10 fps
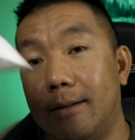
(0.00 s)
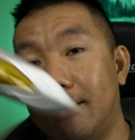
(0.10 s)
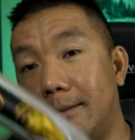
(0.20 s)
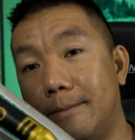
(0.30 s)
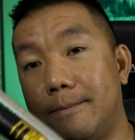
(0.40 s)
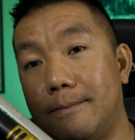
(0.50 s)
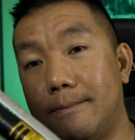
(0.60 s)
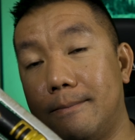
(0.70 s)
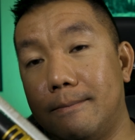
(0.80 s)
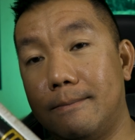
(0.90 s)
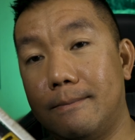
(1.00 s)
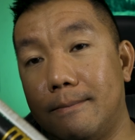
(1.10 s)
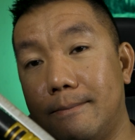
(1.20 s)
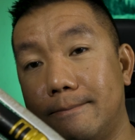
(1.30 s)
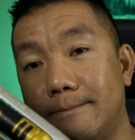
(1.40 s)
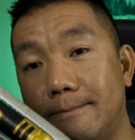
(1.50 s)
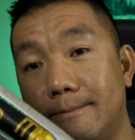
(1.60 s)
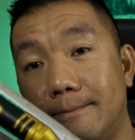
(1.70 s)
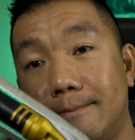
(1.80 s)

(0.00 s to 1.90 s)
(silence)